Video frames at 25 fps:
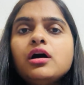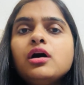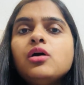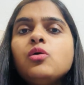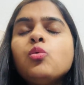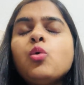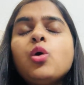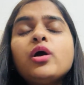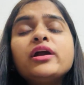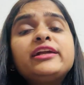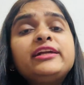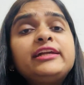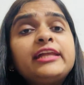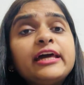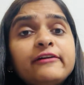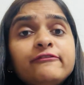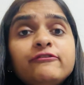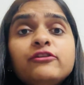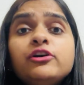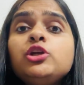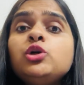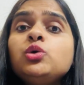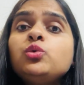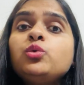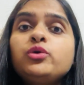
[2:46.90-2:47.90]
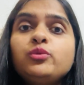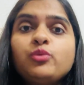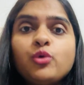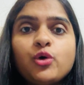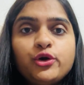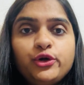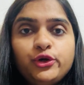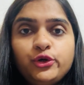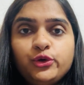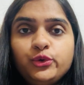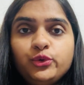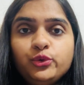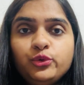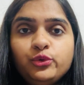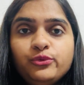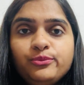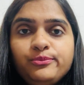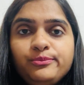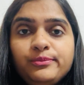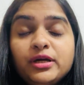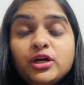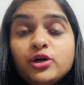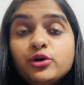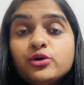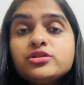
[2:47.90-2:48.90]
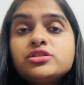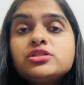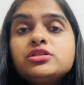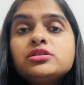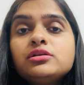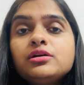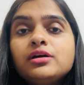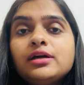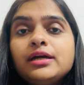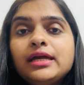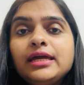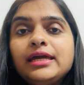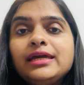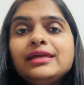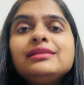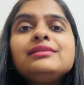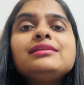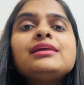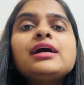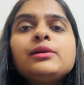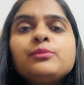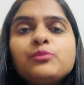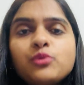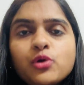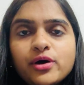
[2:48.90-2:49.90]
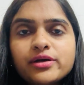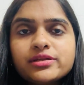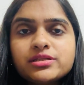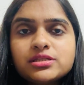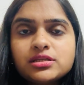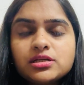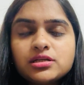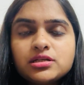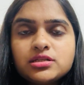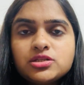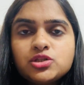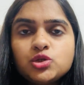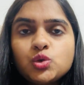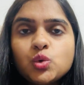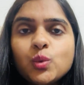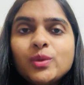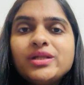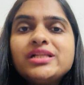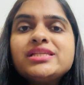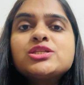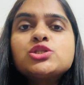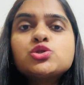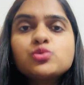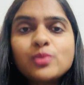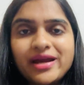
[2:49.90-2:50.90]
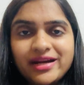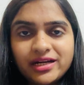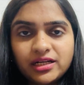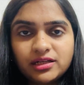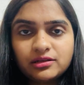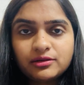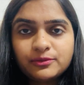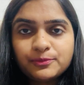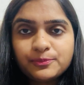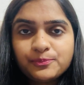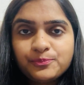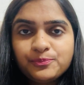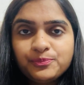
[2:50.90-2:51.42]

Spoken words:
whatever you would want to do. Because in that process, you will sweat,